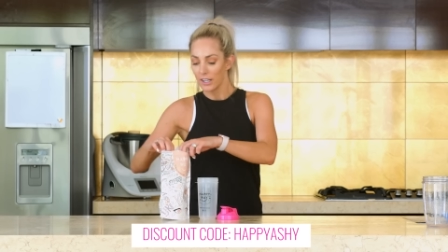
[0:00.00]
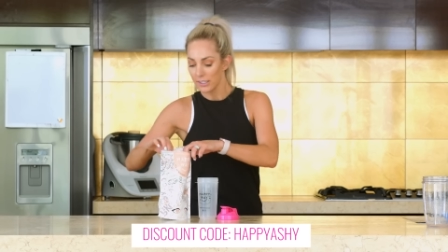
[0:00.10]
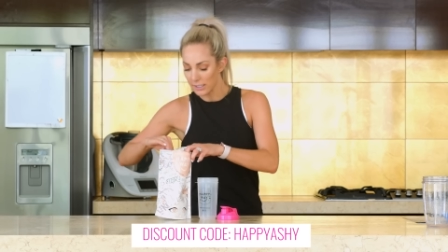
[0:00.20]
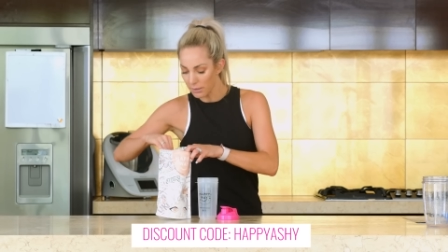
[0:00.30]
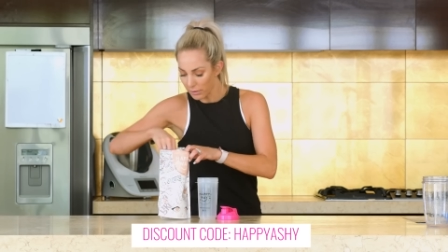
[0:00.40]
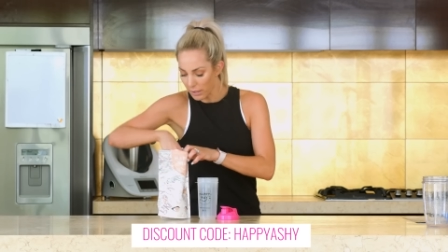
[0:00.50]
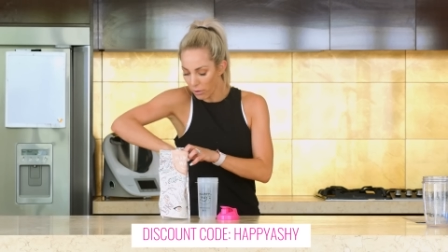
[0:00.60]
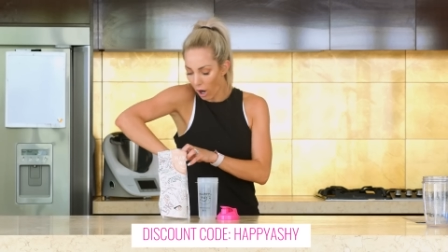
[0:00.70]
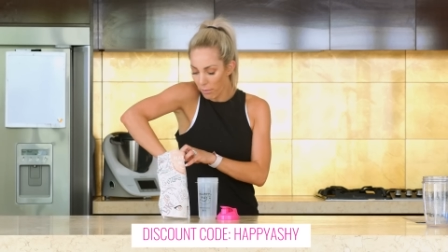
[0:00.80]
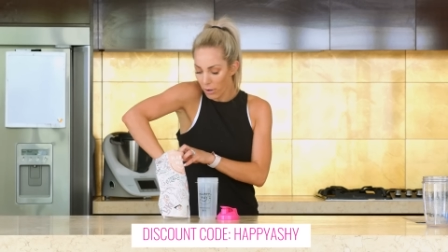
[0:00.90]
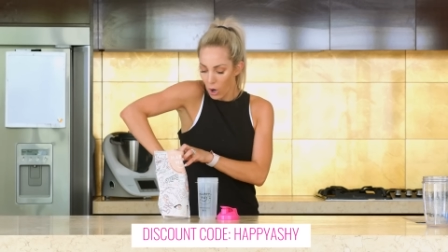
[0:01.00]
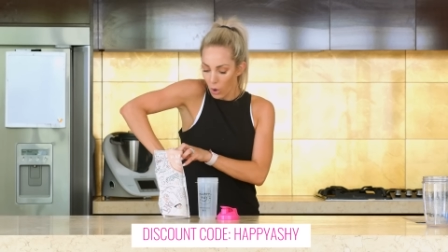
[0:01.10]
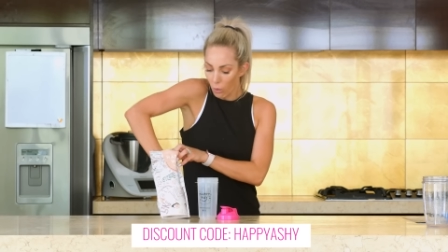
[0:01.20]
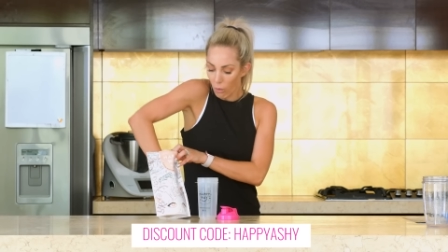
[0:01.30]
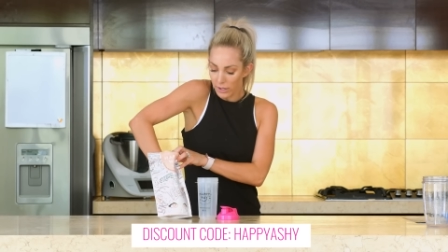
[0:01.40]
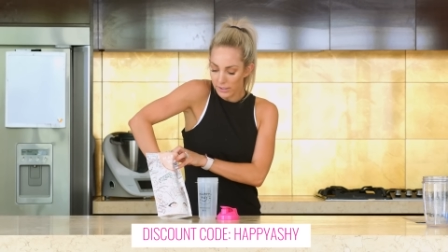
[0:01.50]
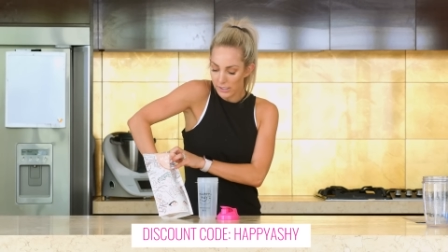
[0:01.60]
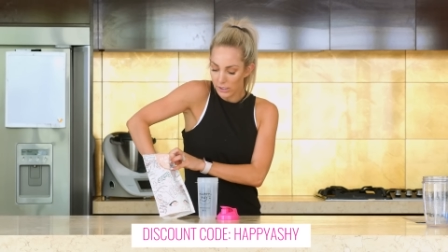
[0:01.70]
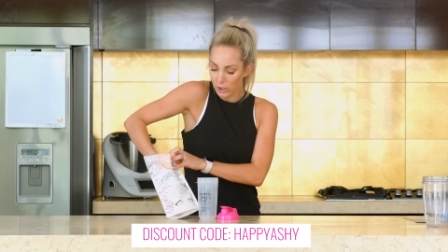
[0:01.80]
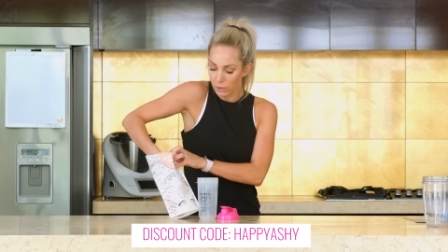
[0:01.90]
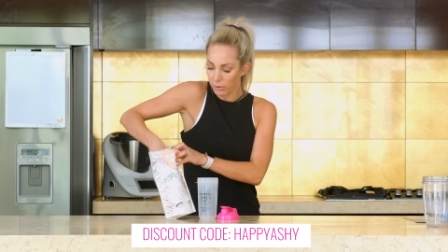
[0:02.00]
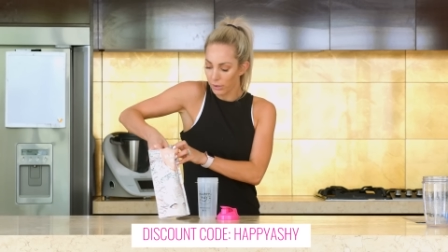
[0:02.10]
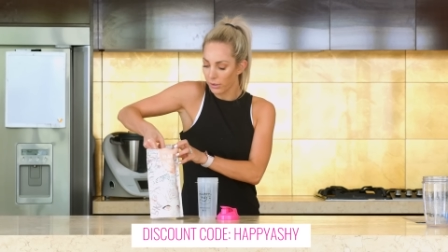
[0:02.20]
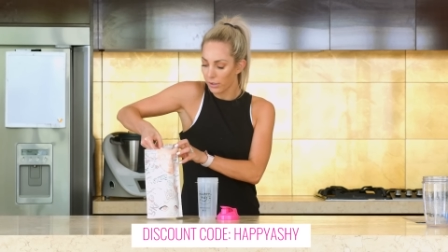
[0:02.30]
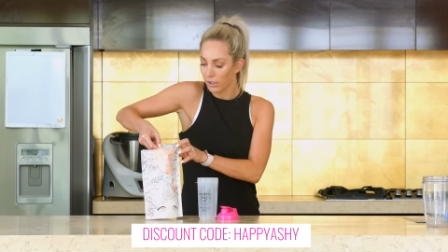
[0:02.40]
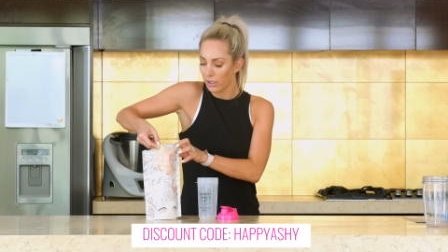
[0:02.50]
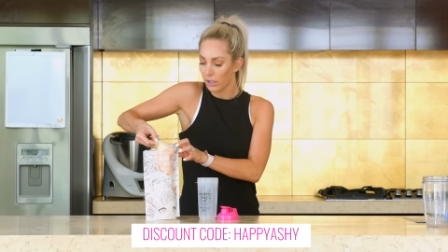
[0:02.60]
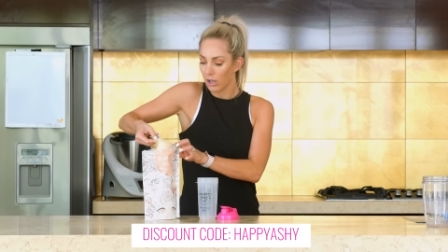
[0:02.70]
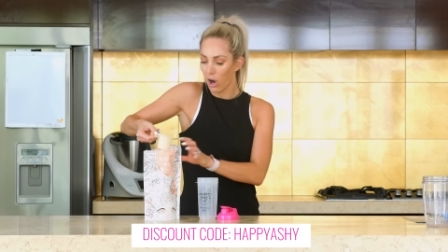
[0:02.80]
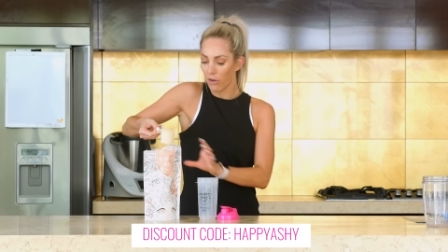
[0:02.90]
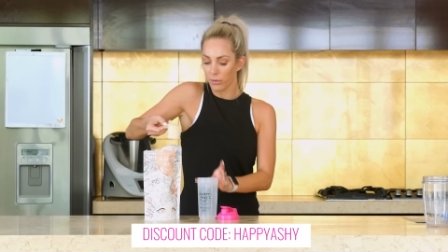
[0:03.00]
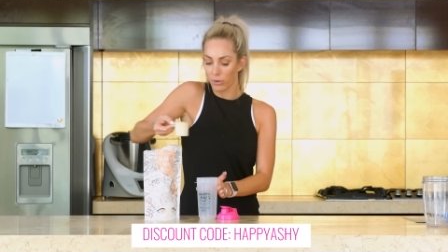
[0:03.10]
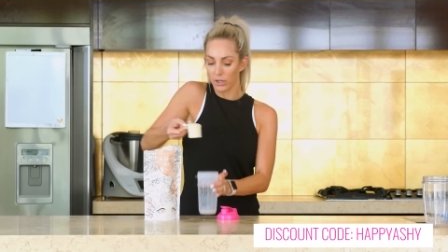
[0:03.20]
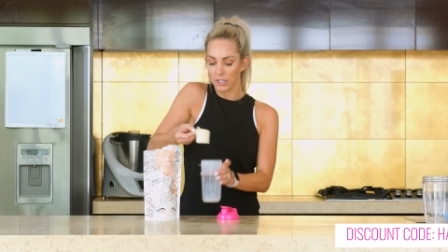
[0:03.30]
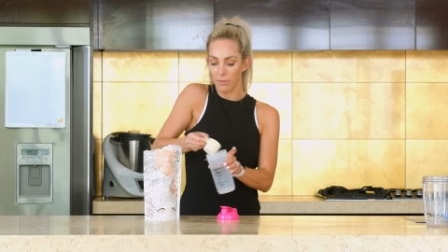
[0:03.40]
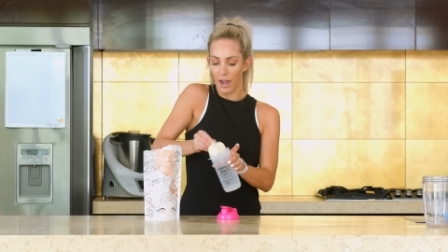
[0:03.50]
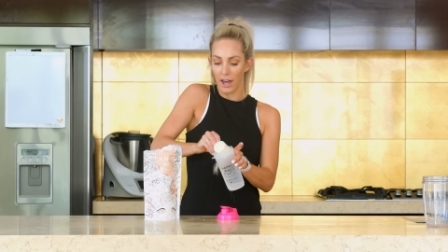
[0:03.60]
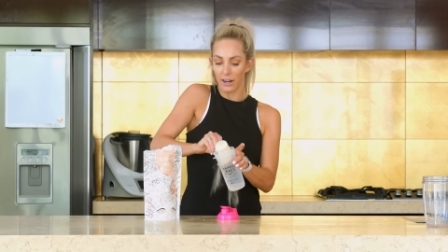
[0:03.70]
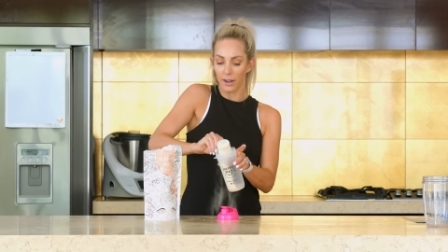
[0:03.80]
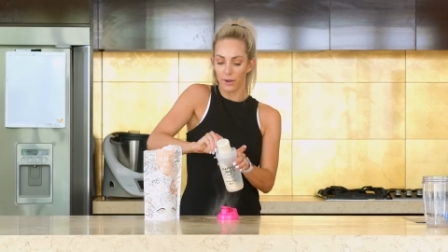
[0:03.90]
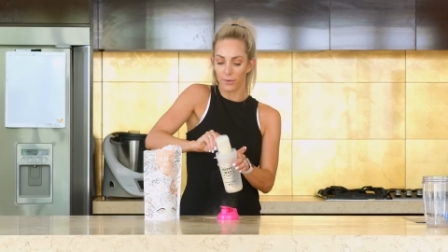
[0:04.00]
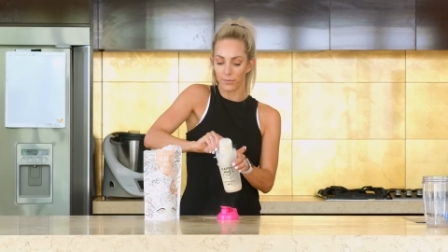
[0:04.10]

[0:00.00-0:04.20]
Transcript: So simply pop 1 scoop of the protein powder,